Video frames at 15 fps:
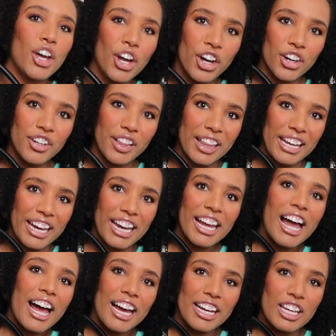
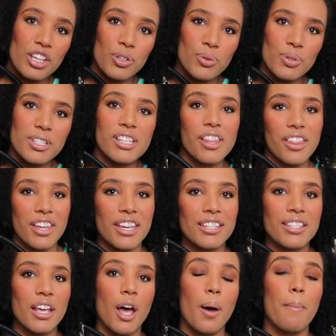currently I use
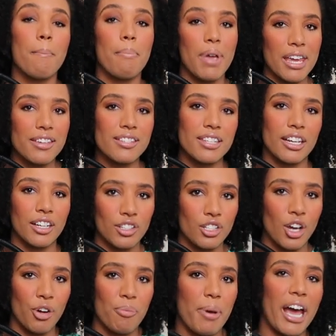this amazing
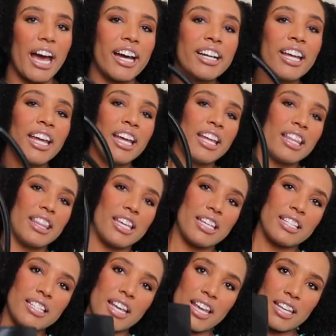tote bag.
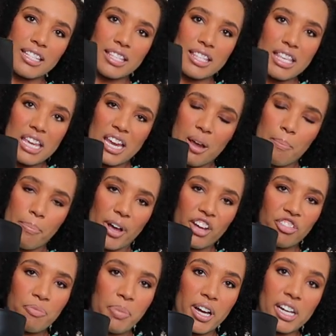This is the
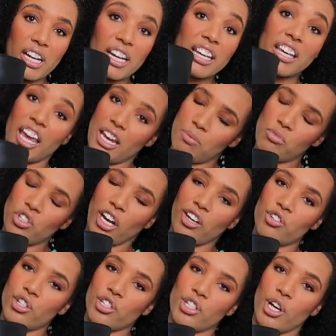Buff Bunny Game
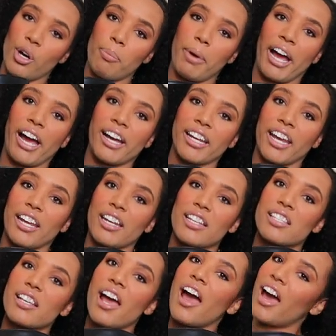Changer tote bag. It
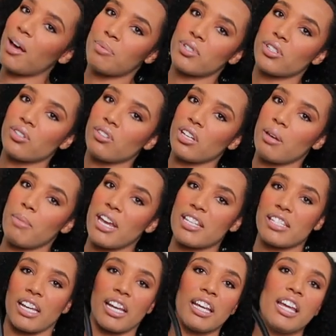is absolutely
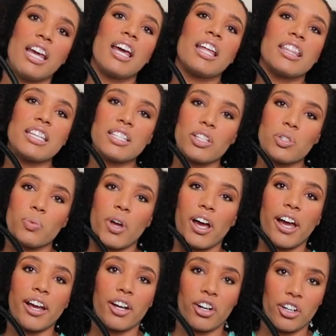amazing. This is what
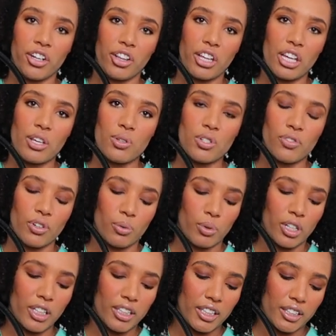I currently use for
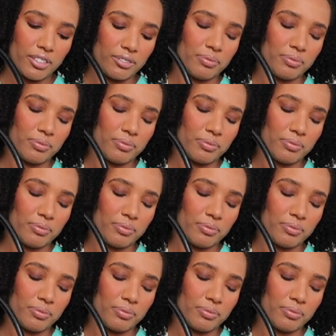work.